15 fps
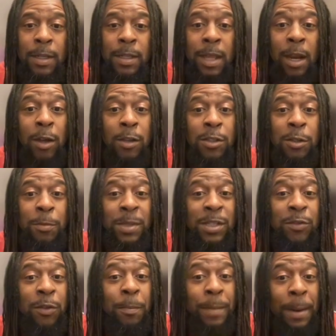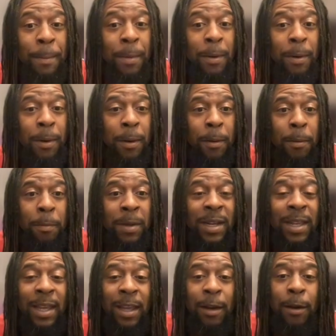that also means remember, but
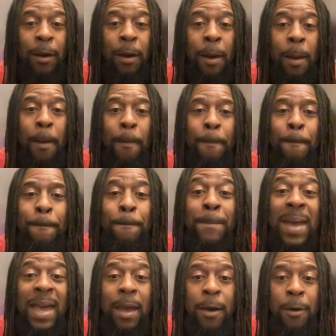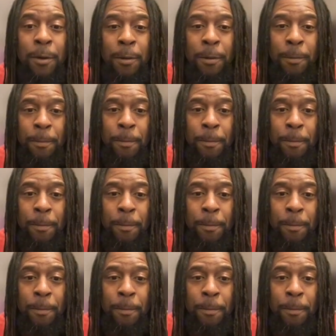here, male.